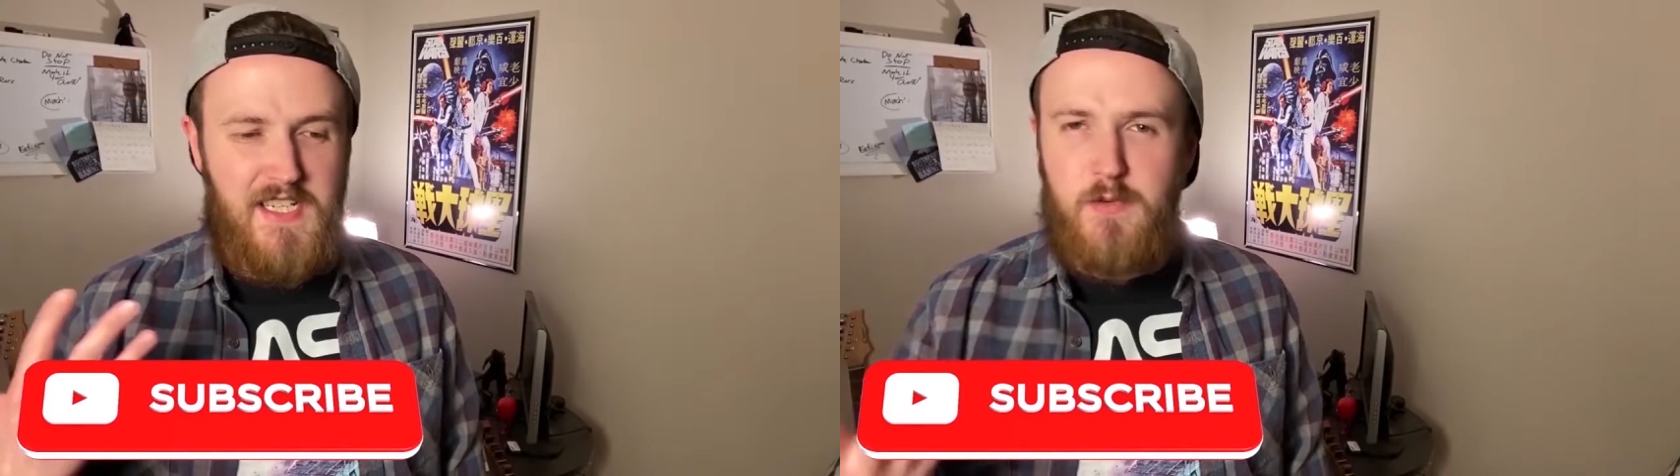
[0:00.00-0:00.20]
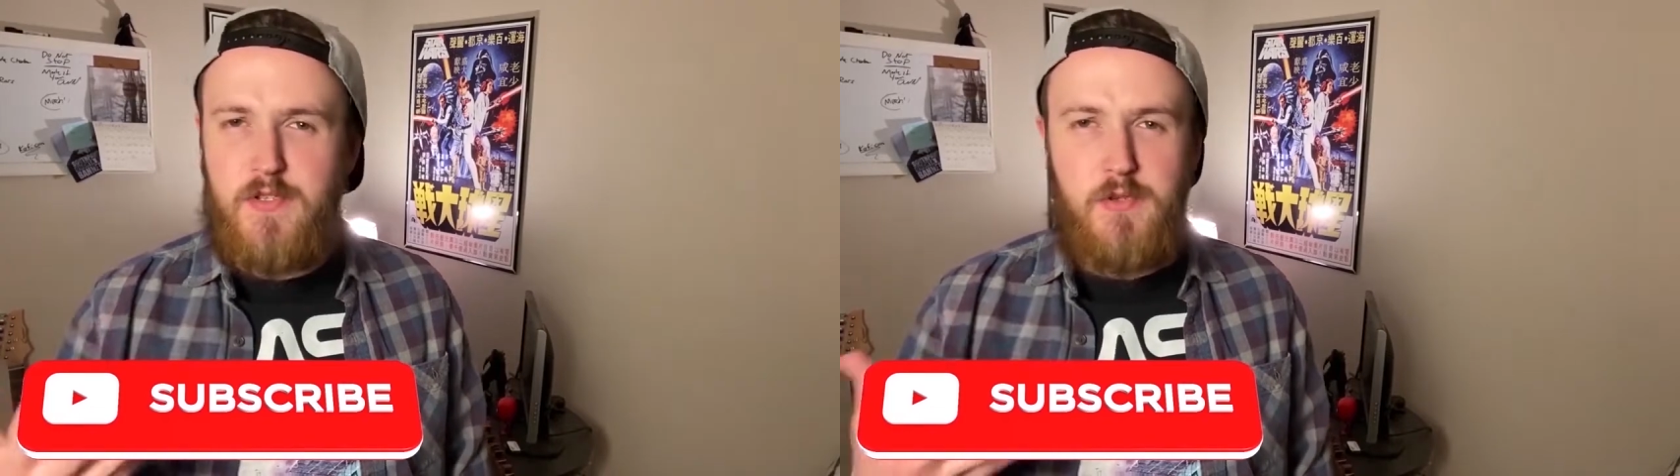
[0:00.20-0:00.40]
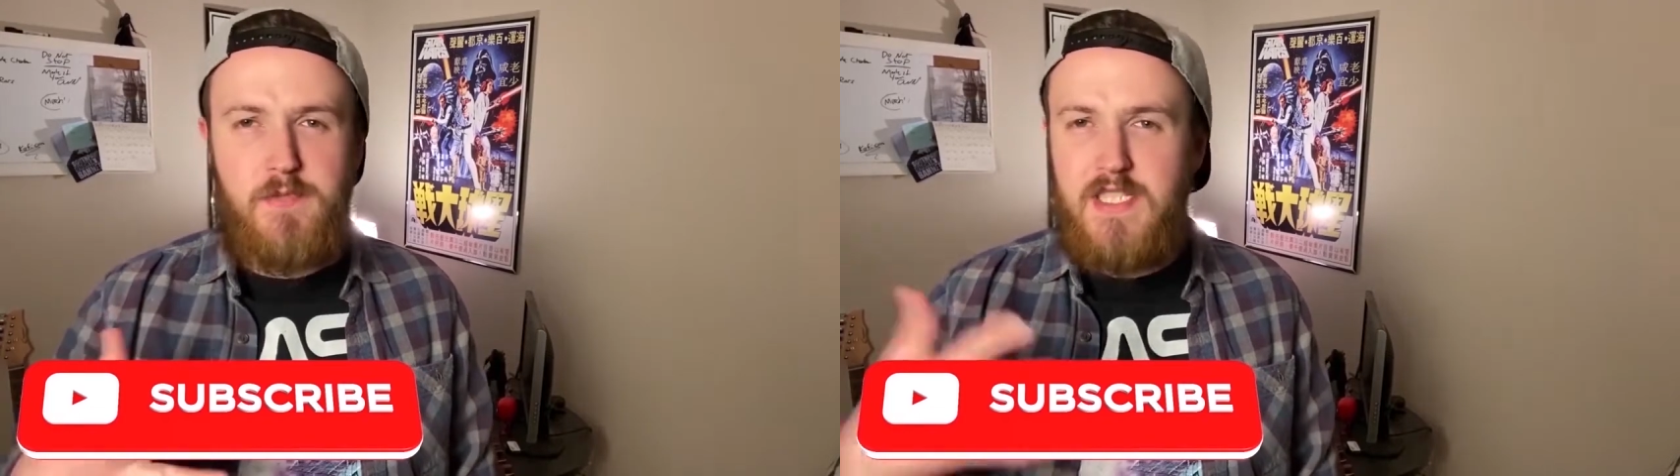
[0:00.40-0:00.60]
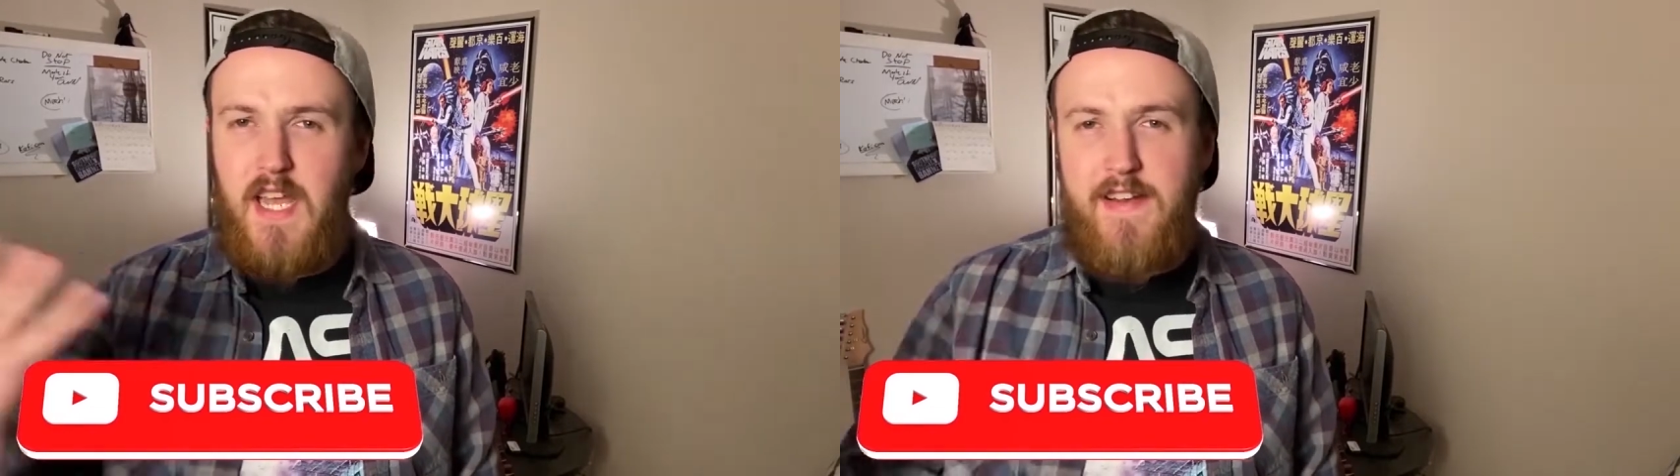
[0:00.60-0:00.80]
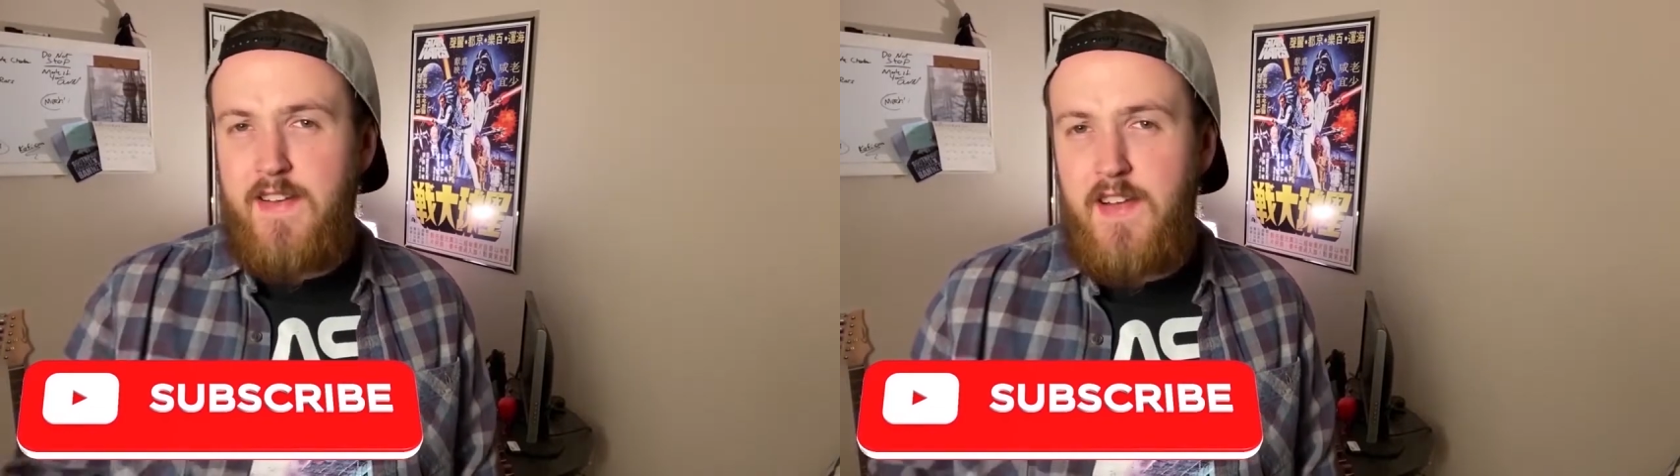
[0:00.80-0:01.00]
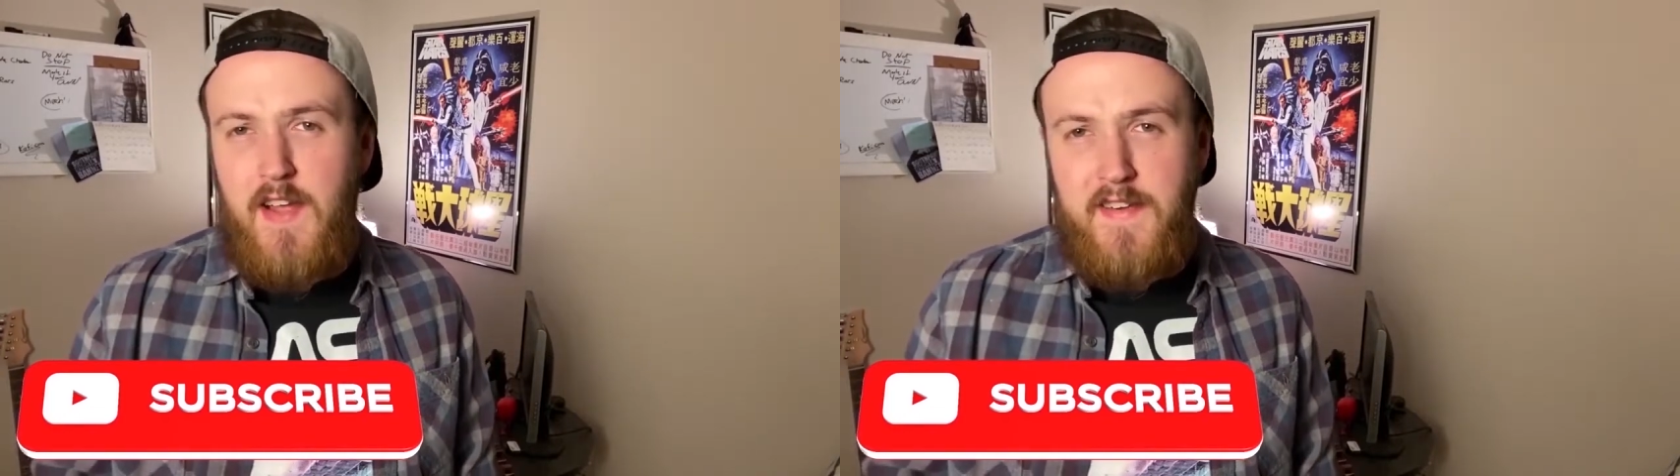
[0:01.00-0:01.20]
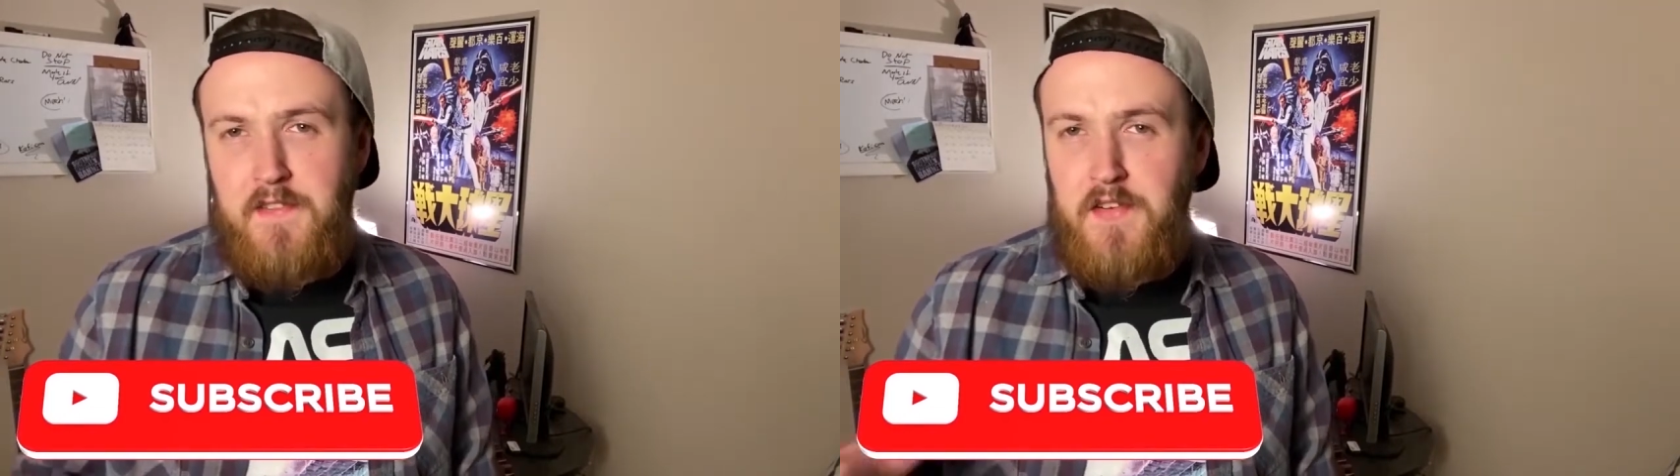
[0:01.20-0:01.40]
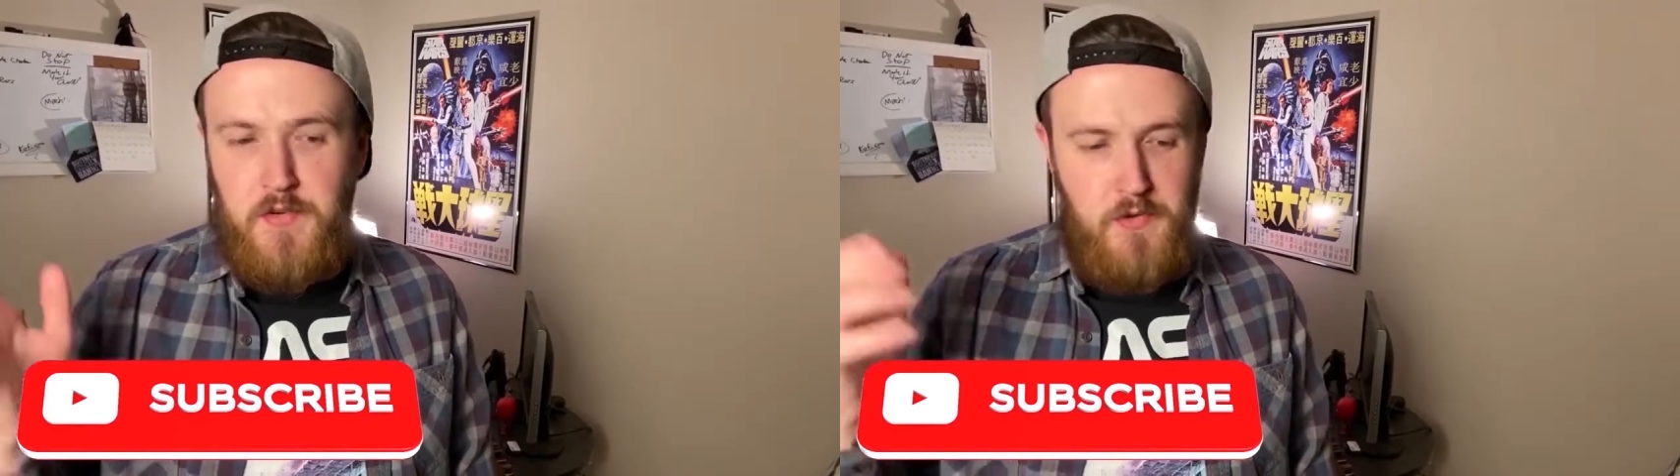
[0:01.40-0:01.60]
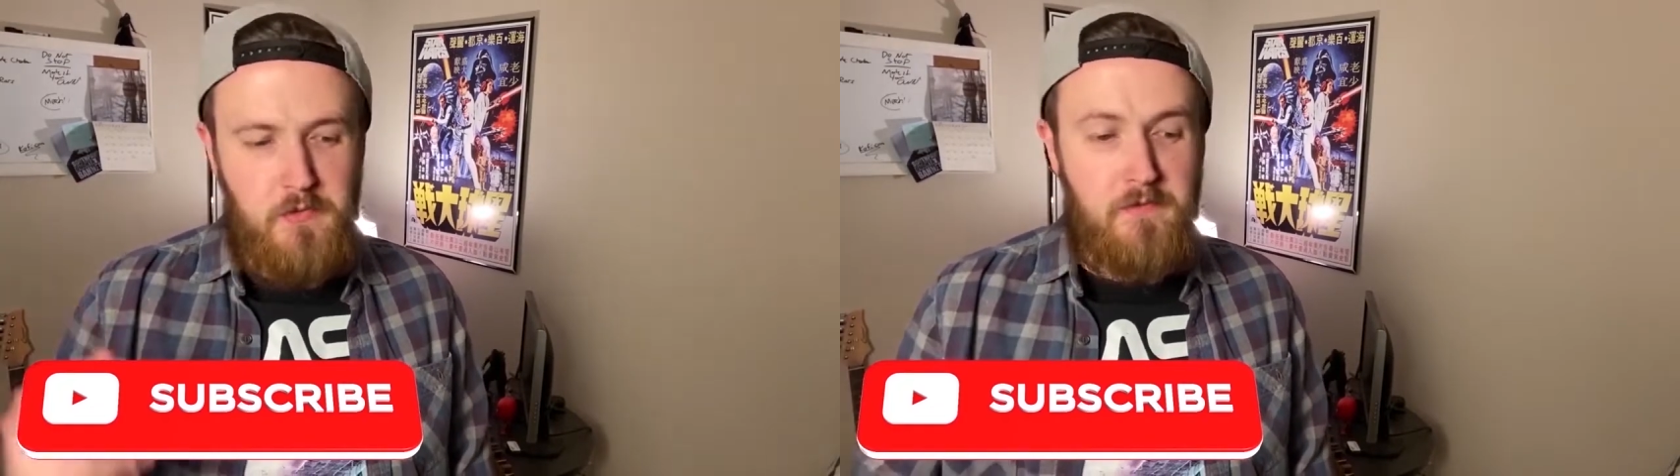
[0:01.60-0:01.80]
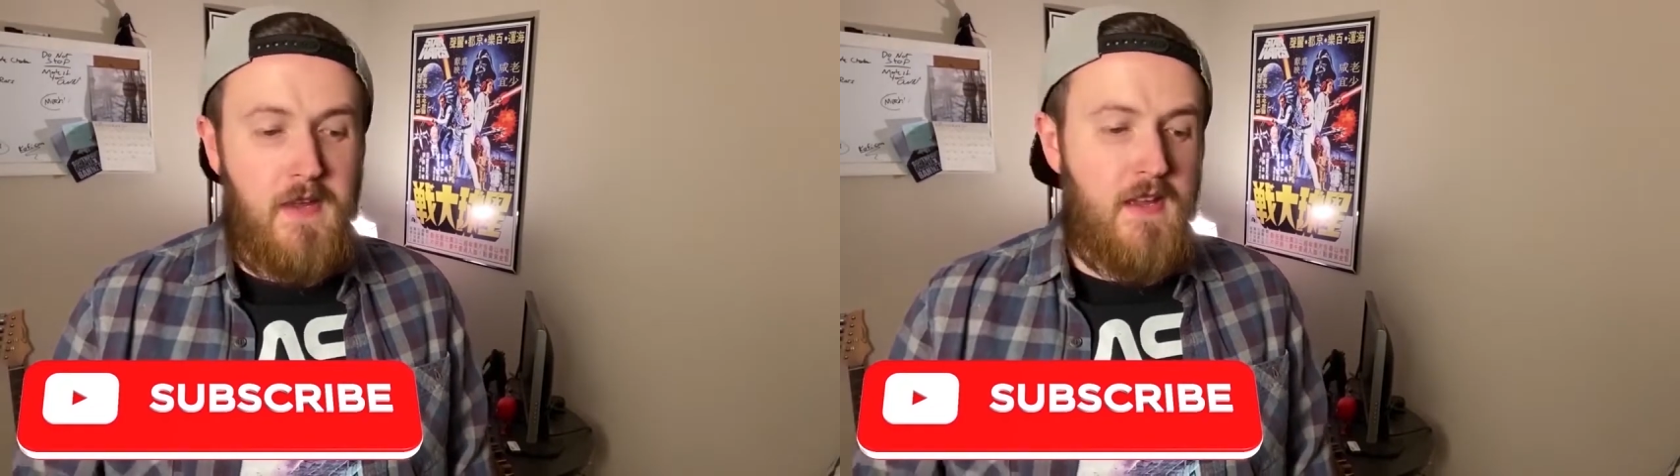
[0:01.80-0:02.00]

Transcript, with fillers: YouTube decided to not give it to you.